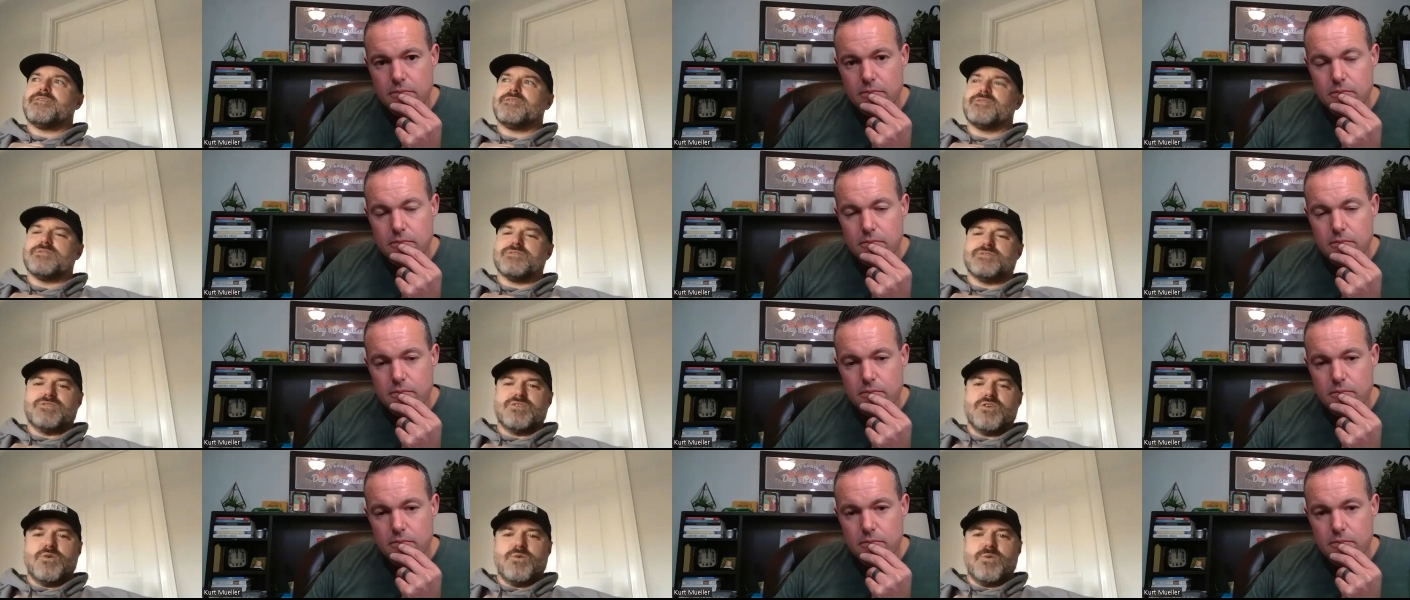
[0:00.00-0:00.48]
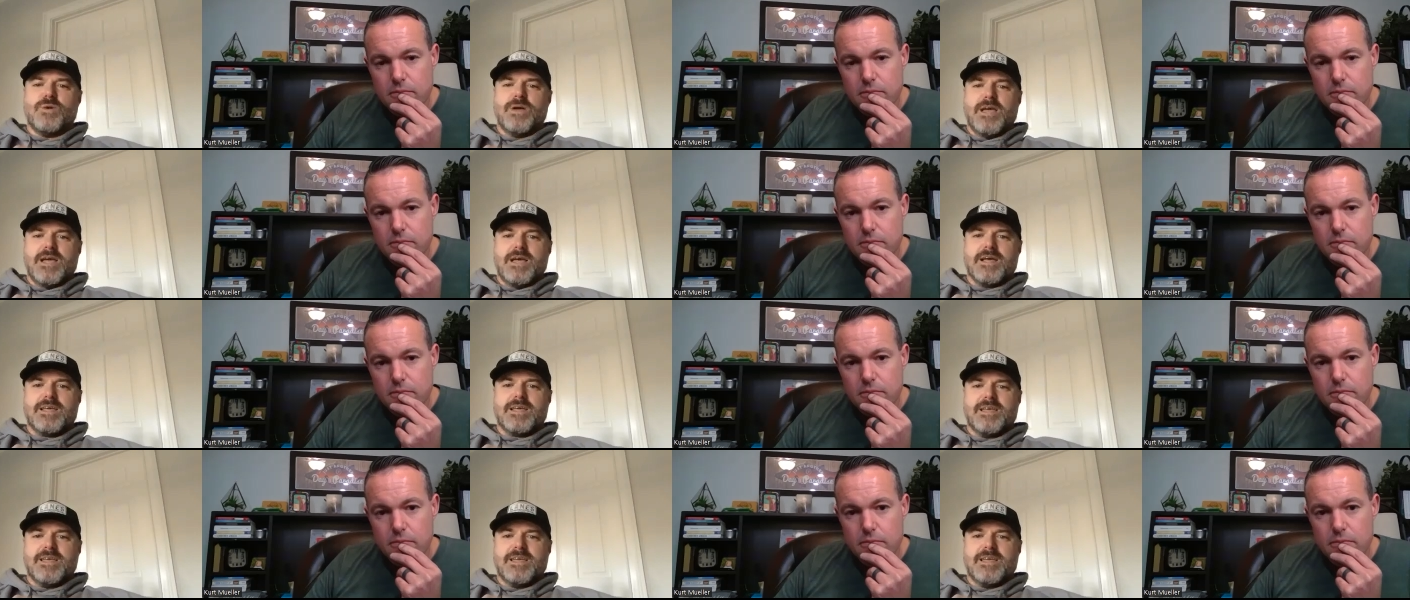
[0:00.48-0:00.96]
Speaker 1: there is no
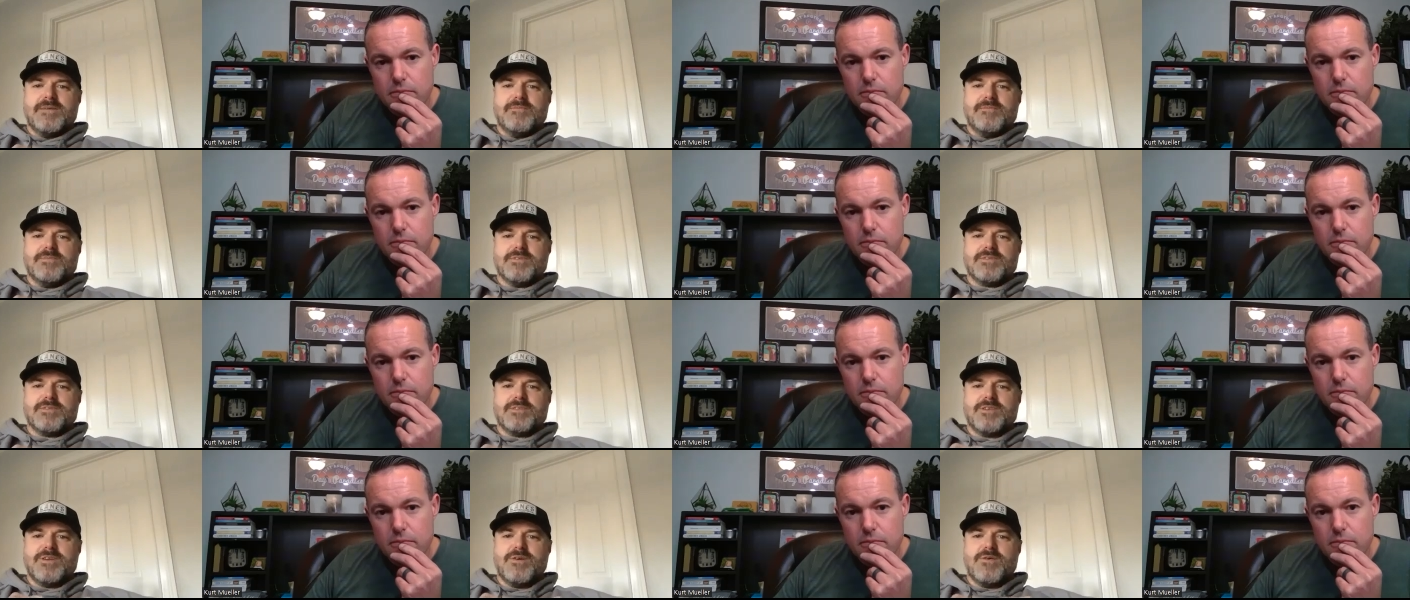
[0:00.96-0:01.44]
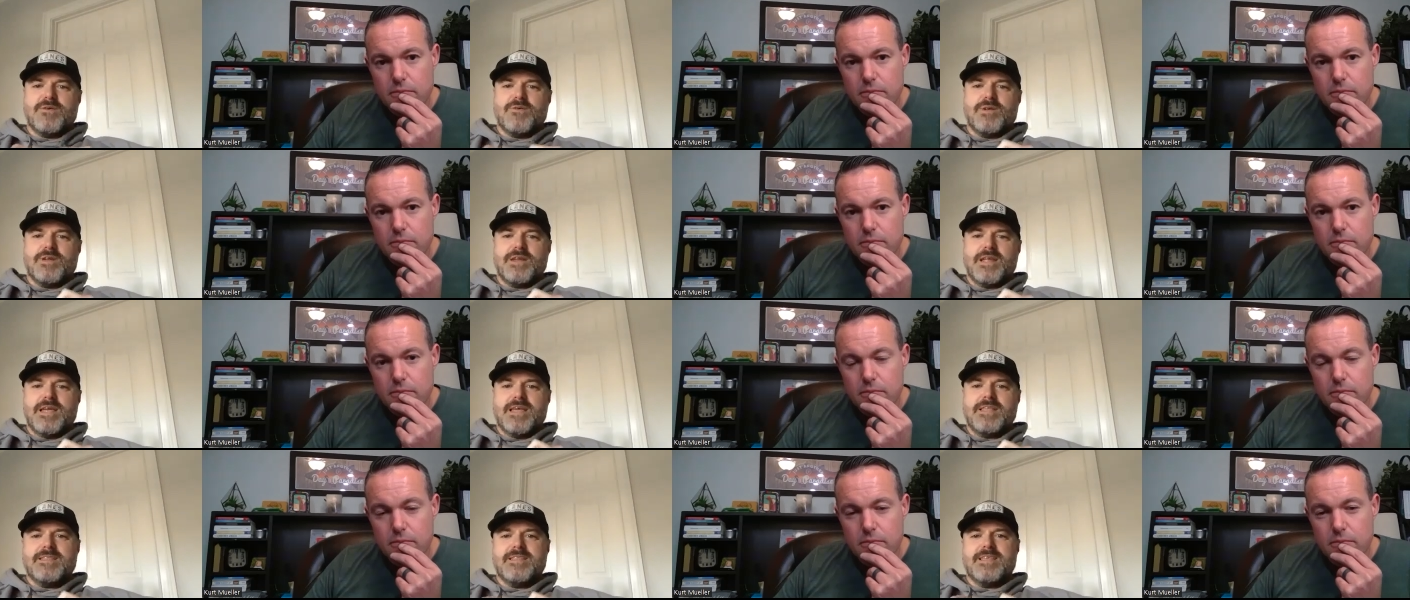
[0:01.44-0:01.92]
way I can keep this
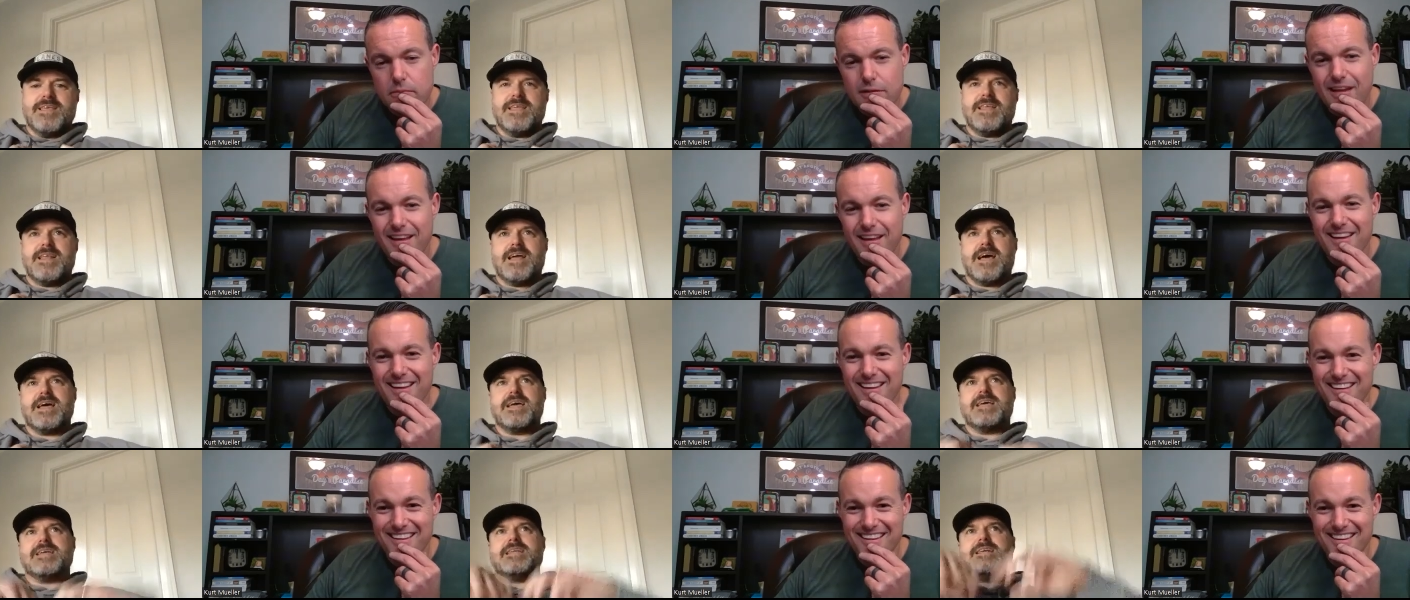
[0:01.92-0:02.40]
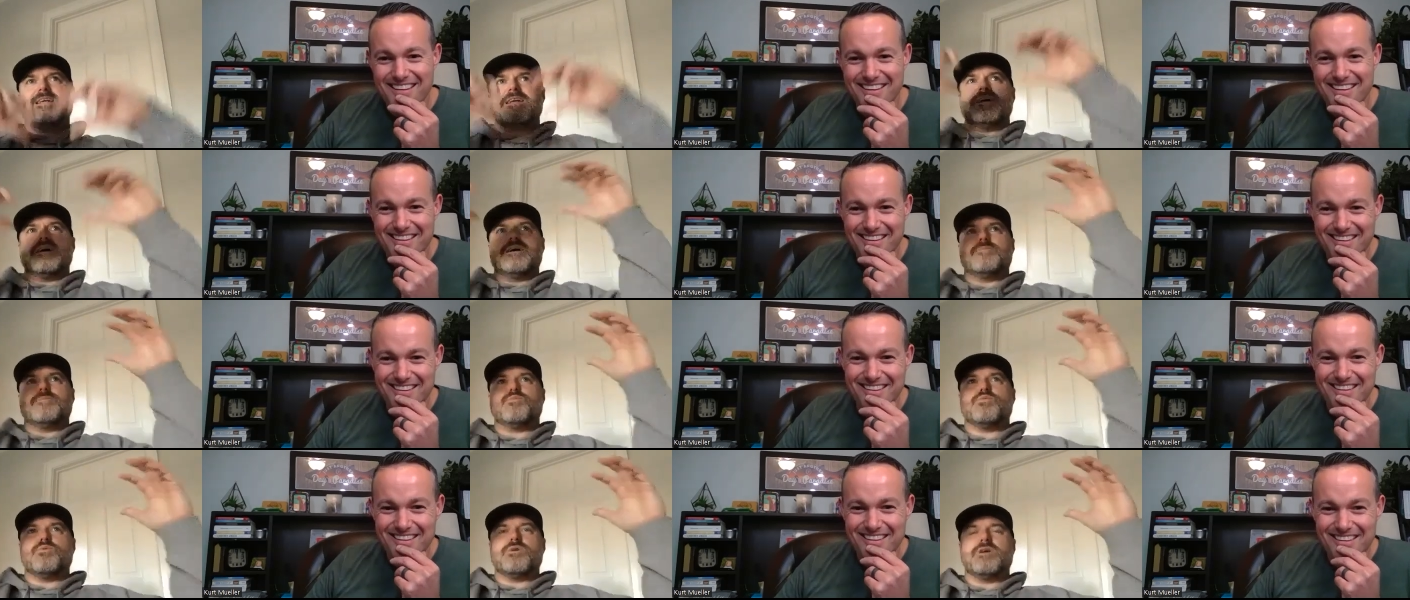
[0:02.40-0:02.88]
going. And then I ended
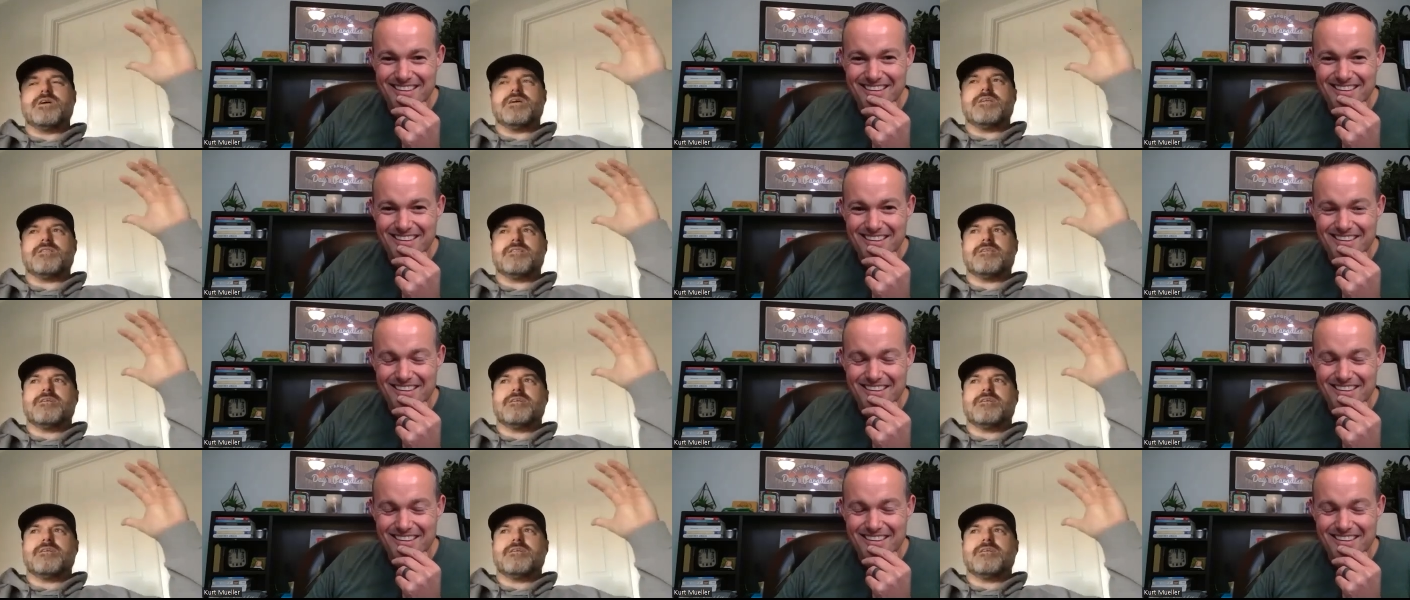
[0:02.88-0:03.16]
up with